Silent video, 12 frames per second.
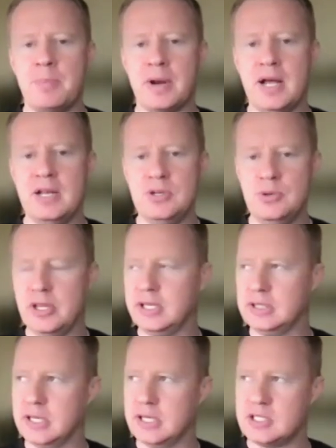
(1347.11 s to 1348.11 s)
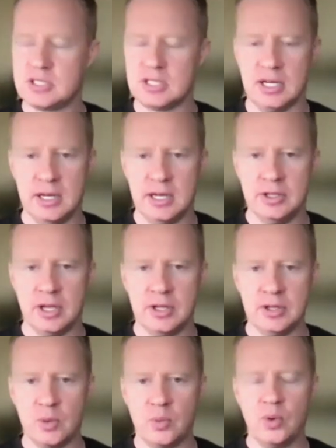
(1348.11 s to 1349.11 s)
But I do think this,
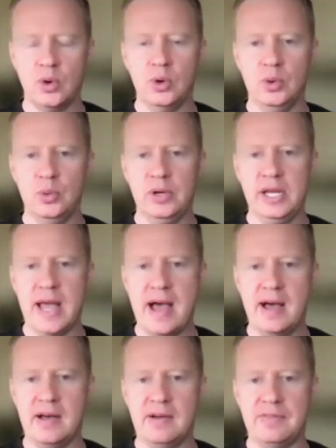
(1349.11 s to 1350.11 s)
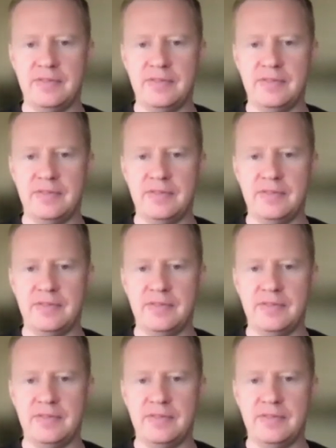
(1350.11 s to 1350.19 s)
in the world we have